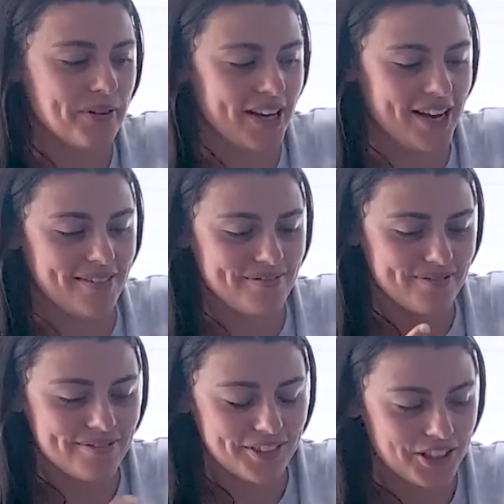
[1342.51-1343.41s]
and
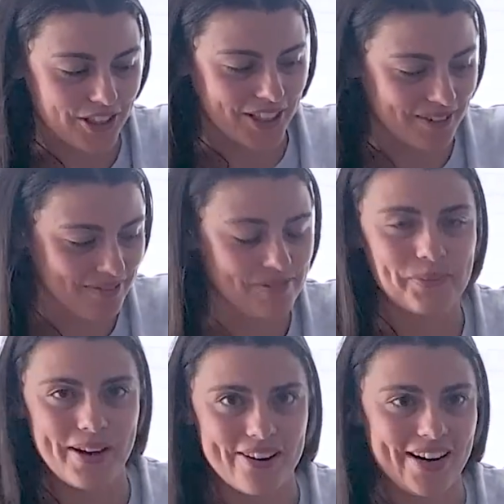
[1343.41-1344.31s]
good
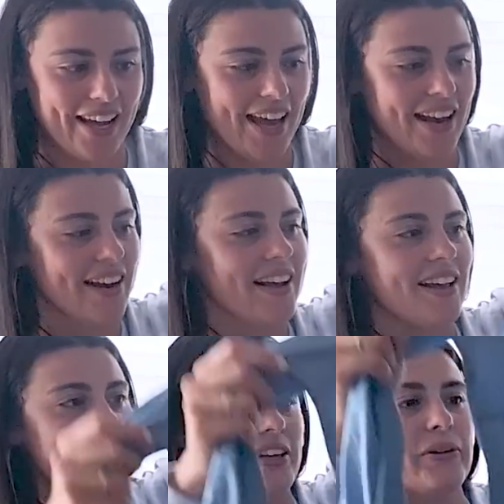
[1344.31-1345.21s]
wearing it.
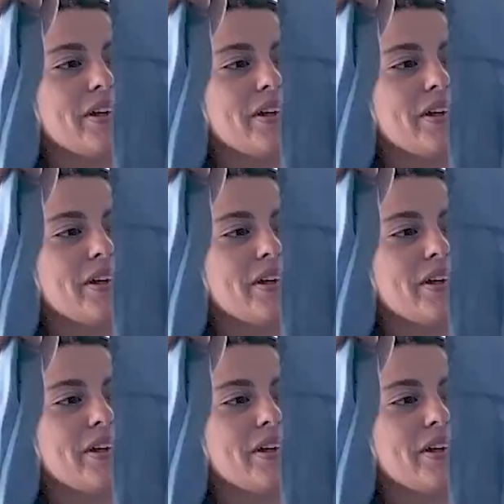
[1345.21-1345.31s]
The only